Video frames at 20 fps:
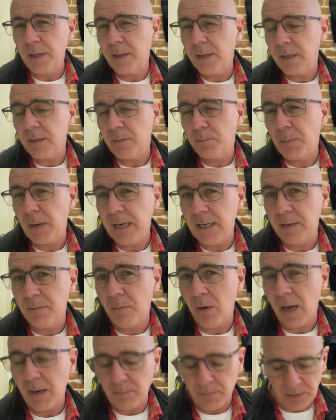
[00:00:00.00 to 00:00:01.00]
that Peter
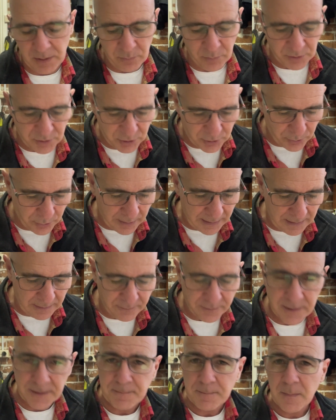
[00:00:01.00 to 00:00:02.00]
might be
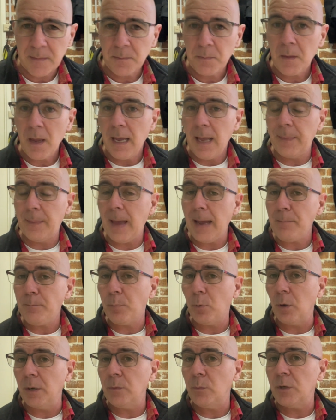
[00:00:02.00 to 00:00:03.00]
retrieved. At that
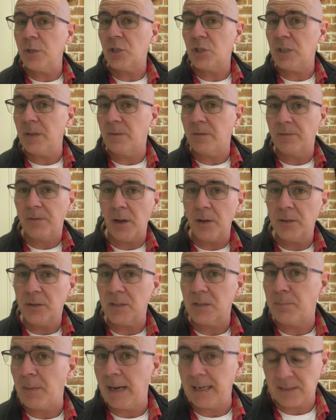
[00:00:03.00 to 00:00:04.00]
point, we shift
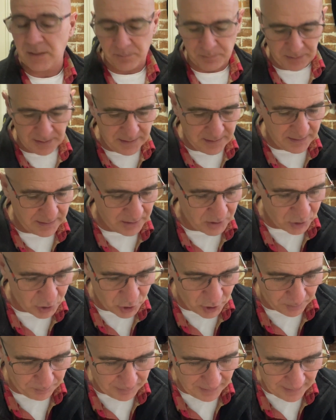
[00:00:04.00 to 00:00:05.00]
focus back to Peter in
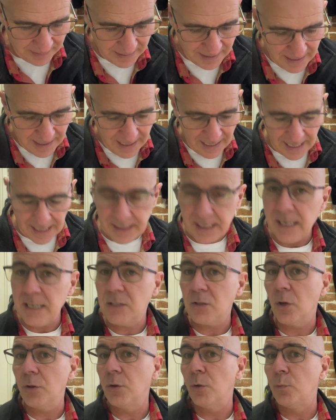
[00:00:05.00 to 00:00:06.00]
Joppa, and he's
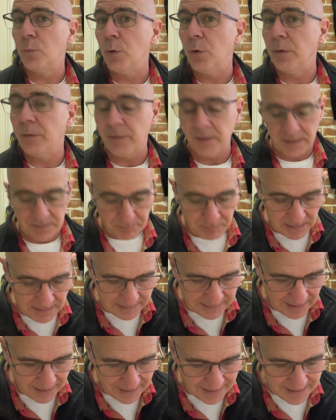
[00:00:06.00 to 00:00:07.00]
on the roof. It's
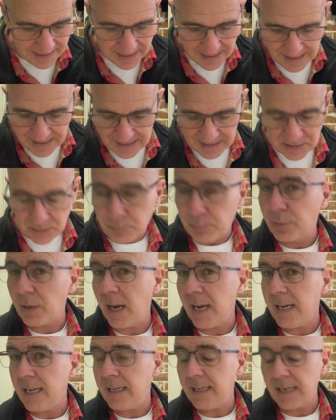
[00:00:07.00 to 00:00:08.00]
midday, he's
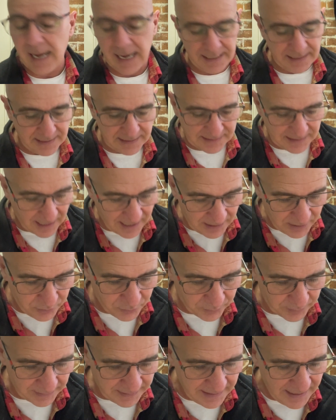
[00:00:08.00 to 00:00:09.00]
praying, and he's
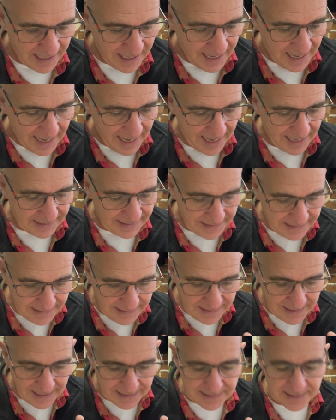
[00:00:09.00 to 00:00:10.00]
hungry. And in that